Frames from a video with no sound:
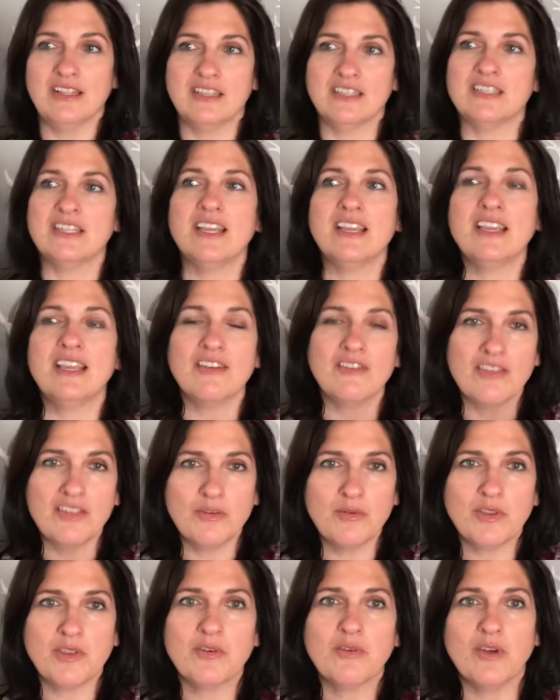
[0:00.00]
They take everything
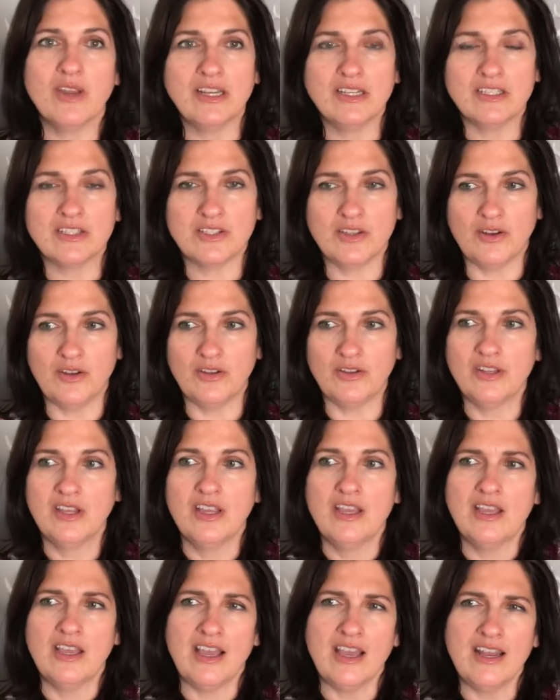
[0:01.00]
with a grain of salt
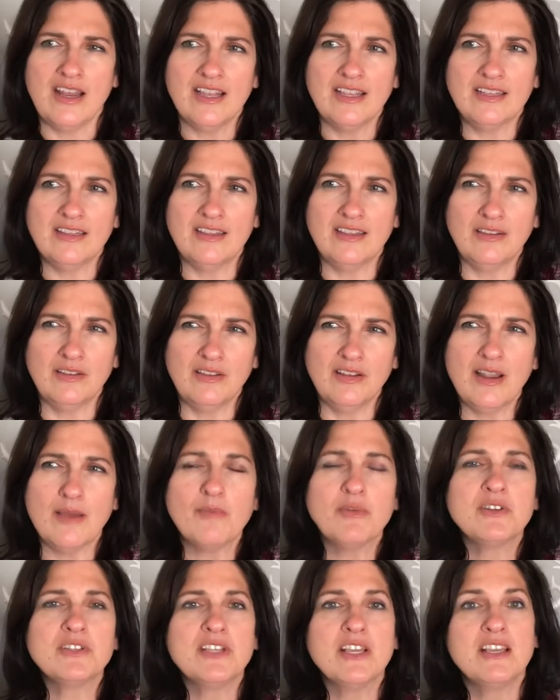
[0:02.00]
and I, the
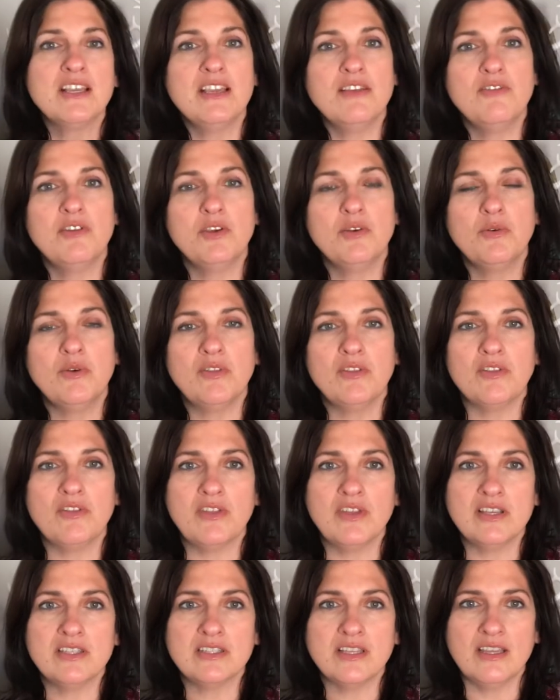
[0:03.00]
numbers I give you and the
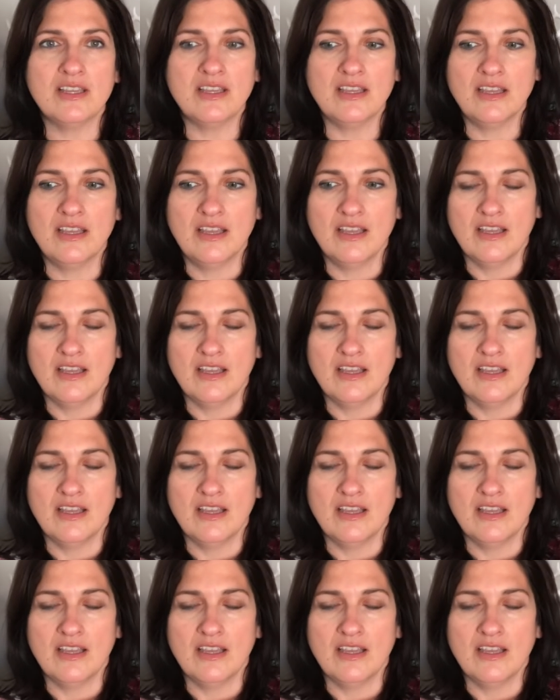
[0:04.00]
things I